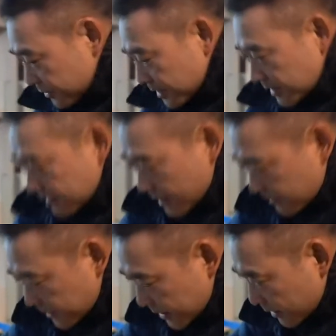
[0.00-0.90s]
Just
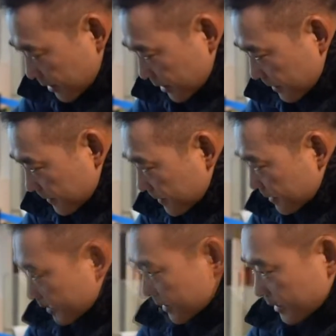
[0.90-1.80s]
come take a look.
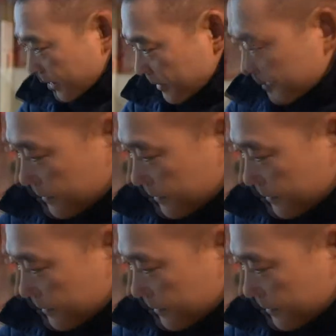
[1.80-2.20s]
Yeah.